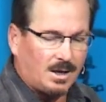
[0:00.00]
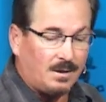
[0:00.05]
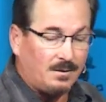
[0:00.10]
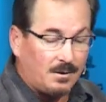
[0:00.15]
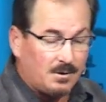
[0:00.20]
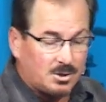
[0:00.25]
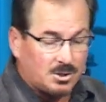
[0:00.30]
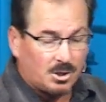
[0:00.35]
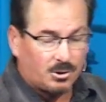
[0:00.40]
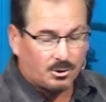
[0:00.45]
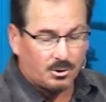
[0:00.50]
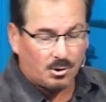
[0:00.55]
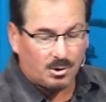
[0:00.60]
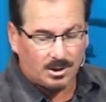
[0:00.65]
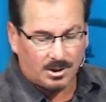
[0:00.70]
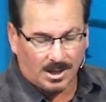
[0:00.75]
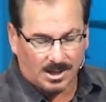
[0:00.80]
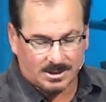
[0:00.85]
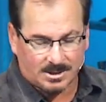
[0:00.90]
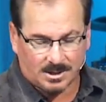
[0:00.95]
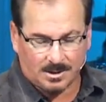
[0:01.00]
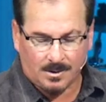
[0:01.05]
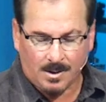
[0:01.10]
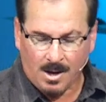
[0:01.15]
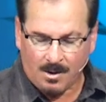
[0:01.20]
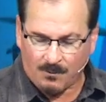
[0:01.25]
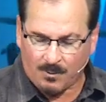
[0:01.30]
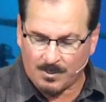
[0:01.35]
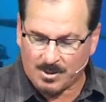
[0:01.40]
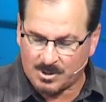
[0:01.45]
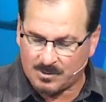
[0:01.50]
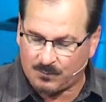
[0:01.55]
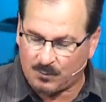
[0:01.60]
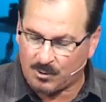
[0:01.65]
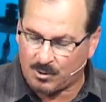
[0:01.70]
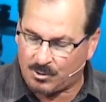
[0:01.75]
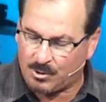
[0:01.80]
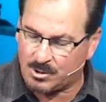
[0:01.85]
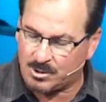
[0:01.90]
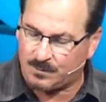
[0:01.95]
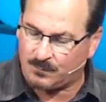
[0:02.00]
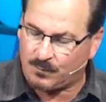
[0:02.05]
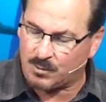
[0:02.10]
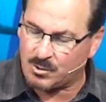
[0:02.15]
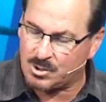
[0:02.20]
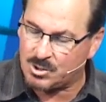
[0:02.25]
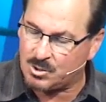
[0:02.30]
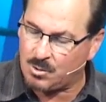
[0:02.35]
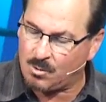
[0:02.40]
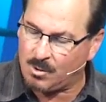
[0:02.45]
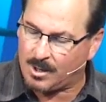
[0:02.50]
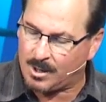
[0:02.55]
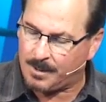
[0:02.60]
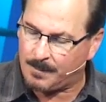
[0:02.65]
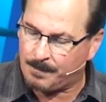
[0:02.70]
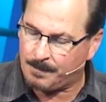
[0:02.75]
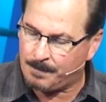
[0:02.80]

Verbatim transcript: And then there's a third lesson from this, this first story